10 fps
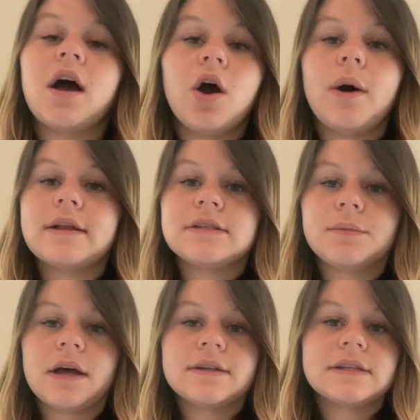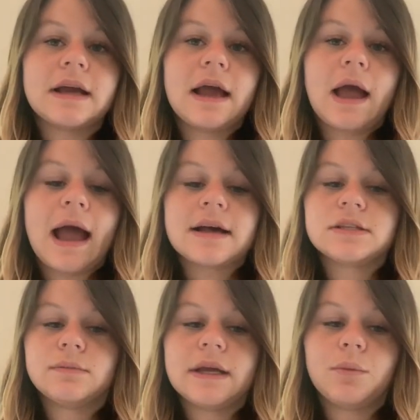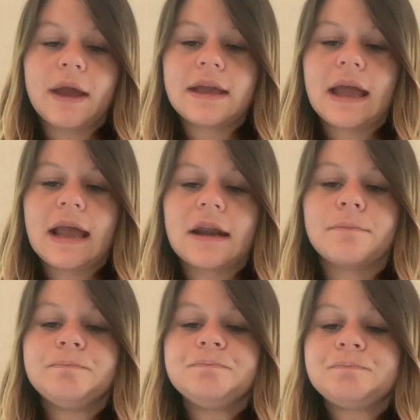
Oh, someone else asked me weight gain.